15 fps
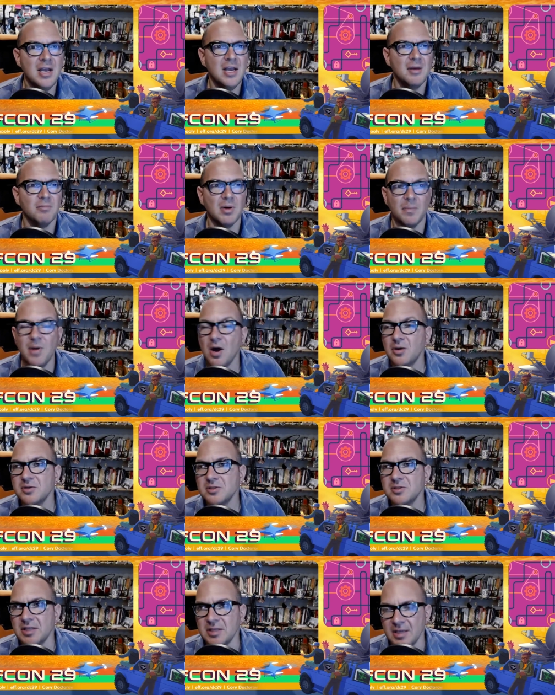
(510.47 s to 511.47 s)

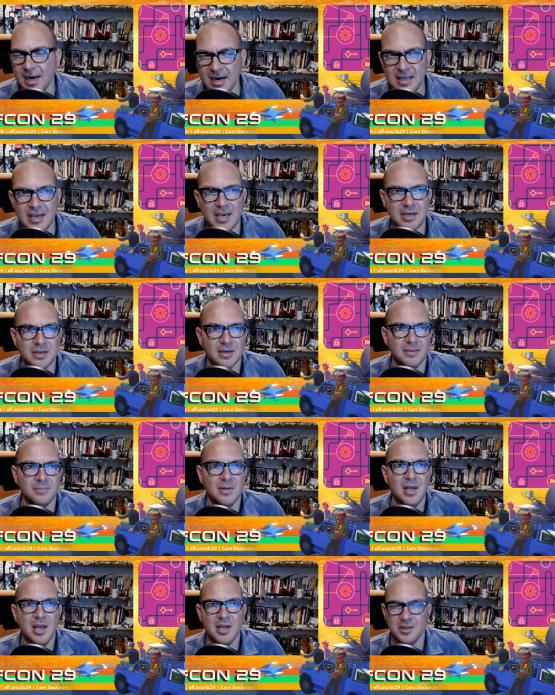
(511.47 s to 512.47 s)
proposed in the United Kingdom,
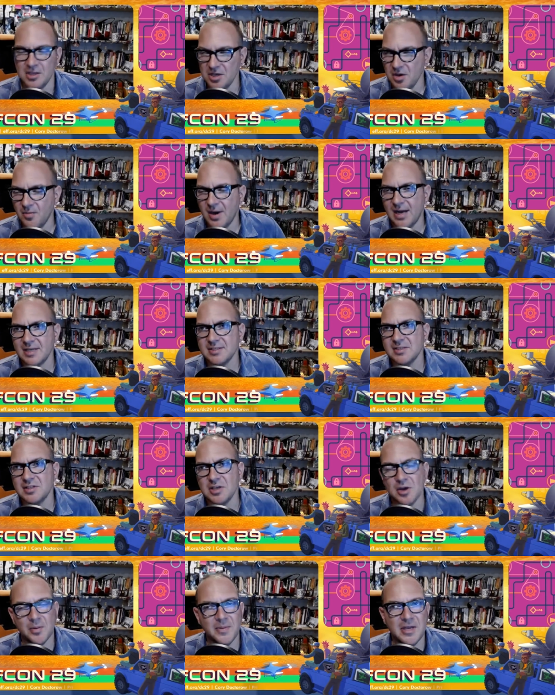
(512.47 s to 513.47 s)
the US, the
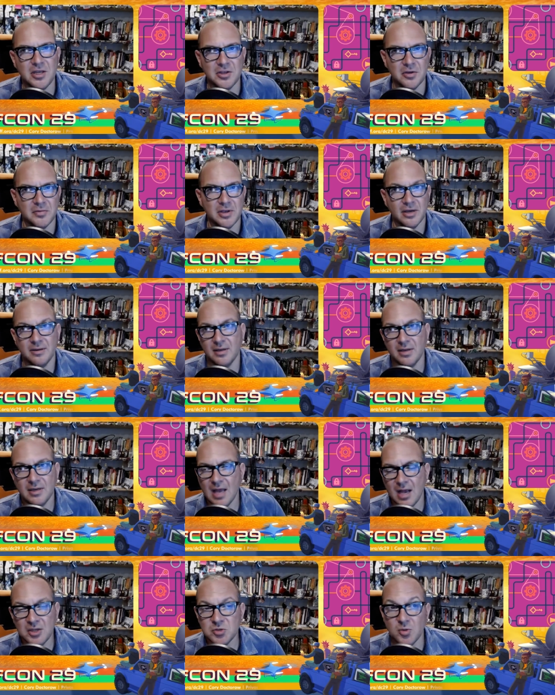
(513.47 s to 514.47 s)
European Union, and
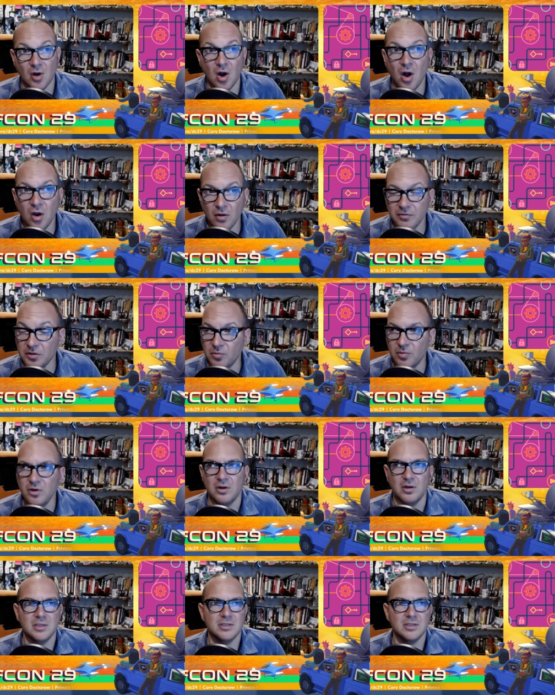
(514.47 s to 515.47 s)
elsewhere, all over the
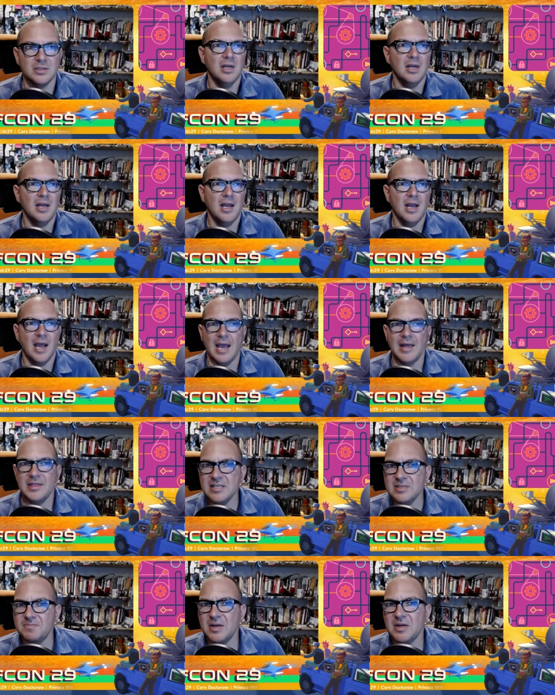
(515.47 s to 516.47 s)
world. And
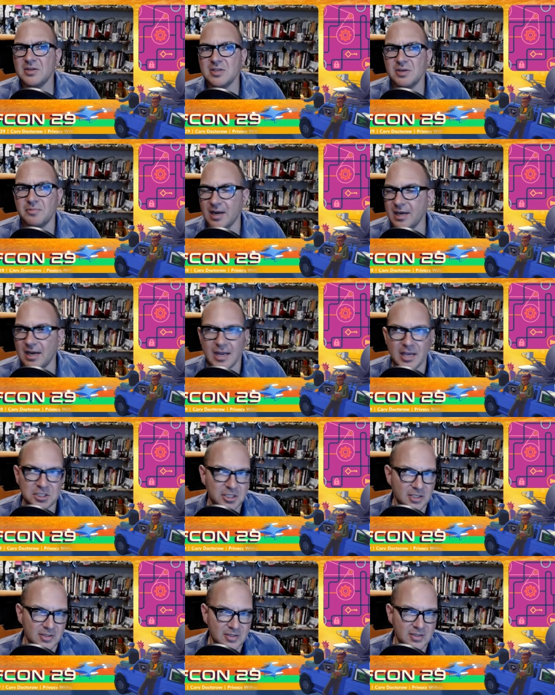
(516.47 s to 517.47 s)
these bills and
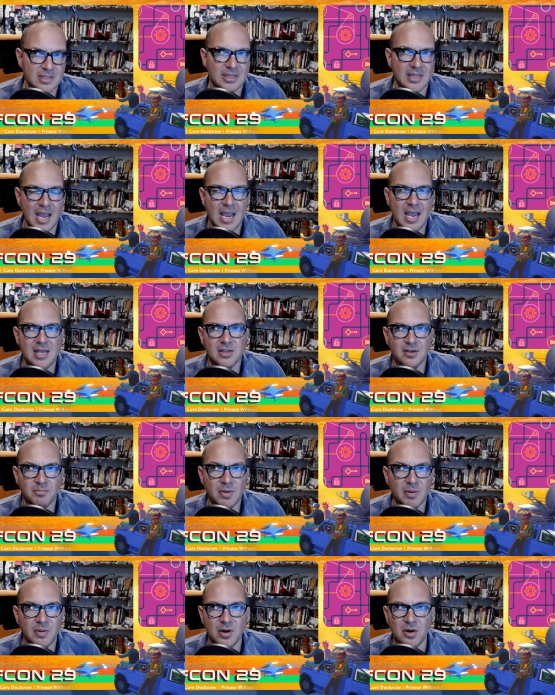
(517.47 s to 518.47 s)
regulations, they
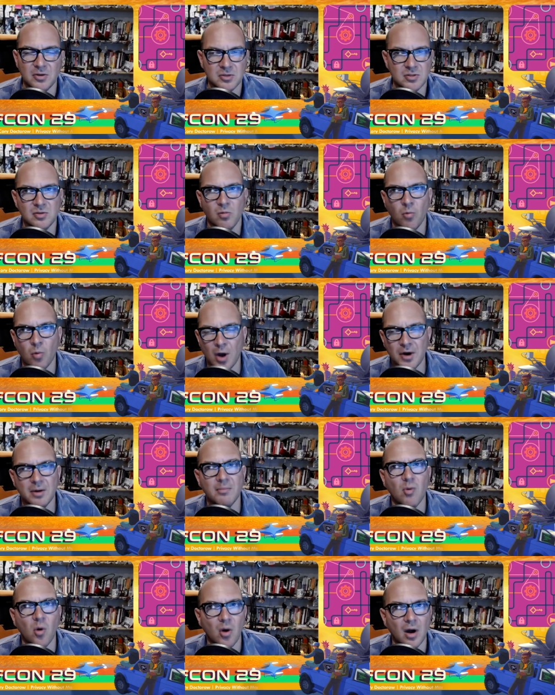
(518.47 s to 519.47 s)
propose one or
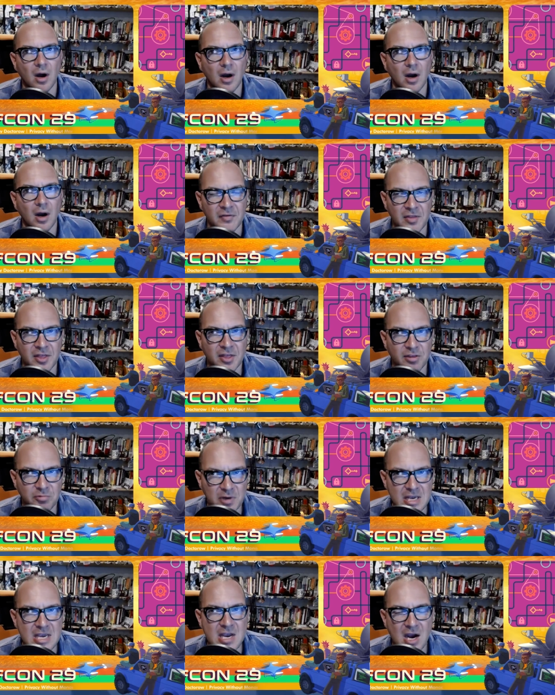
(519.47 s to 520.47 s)
more of
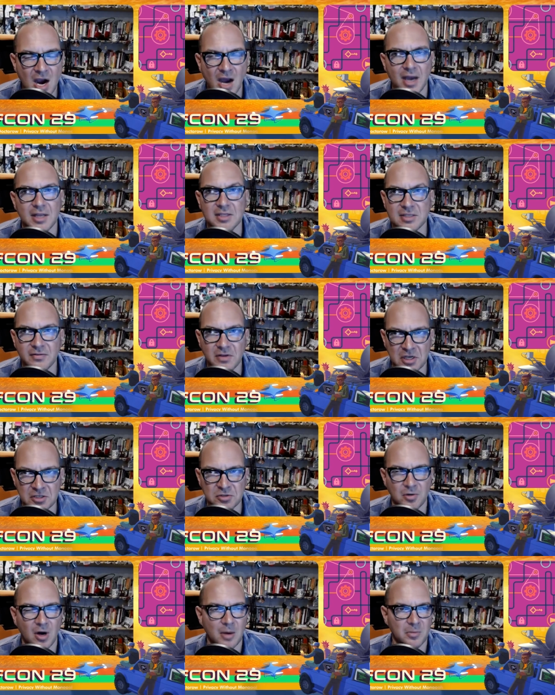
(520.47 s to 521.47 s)
three kinds of
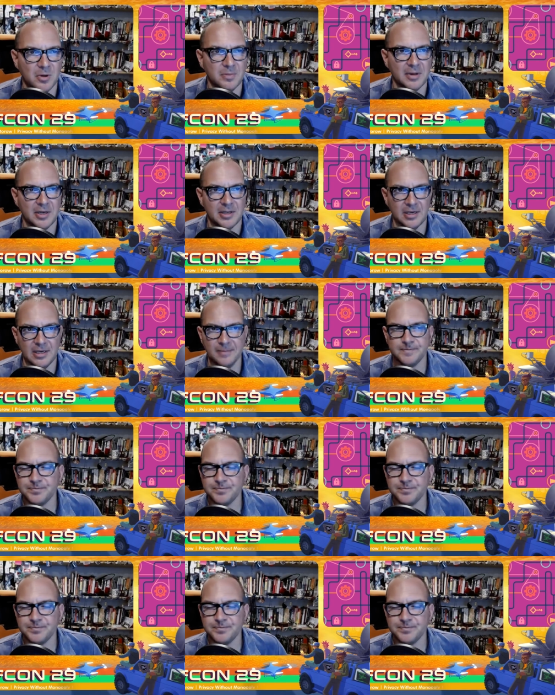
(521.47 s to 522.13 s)
interoperability.